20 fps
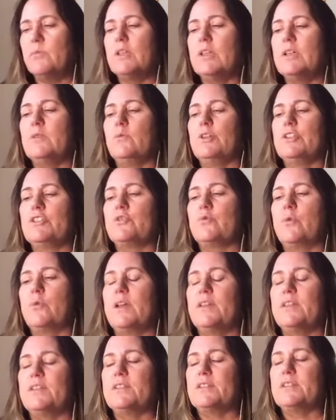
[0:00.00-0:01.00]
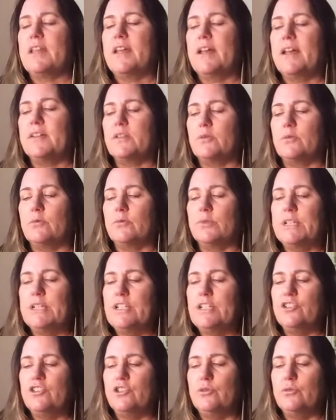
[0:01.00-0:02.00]
which was they had to
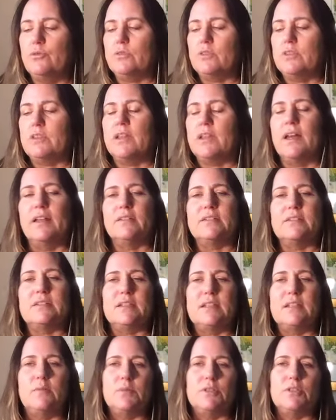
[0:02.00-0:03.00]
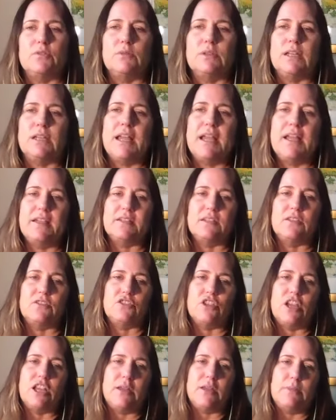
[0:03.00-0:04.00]
reshoot that scene between Hayes and
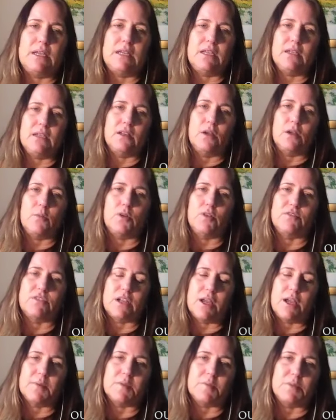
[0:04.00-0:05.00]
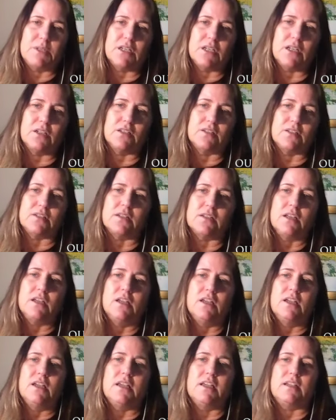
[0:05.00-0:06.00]
Jamie a number of times because
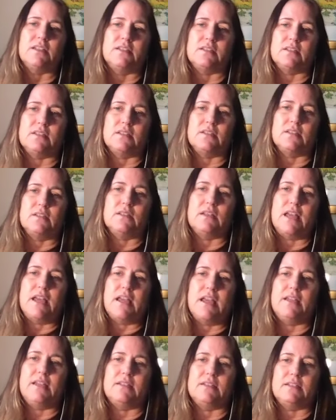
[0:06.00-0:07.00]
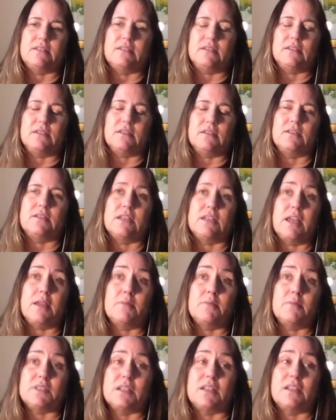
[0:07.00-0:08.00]
his
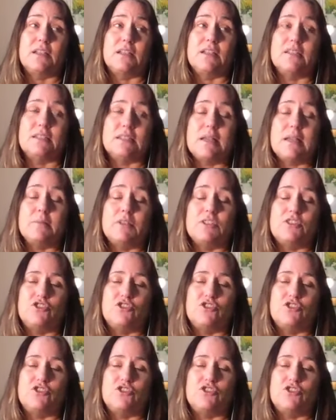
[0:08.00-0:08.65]
name is